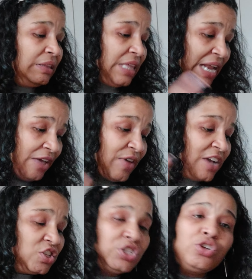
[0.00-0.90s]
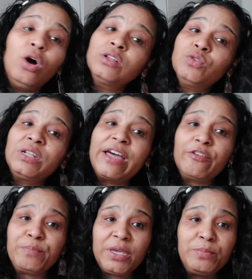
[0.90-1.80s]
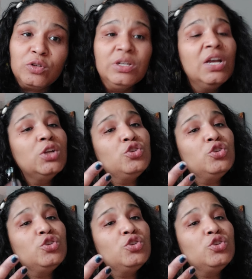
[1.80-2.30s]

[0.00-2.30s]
that I've actually talked to a lot of people.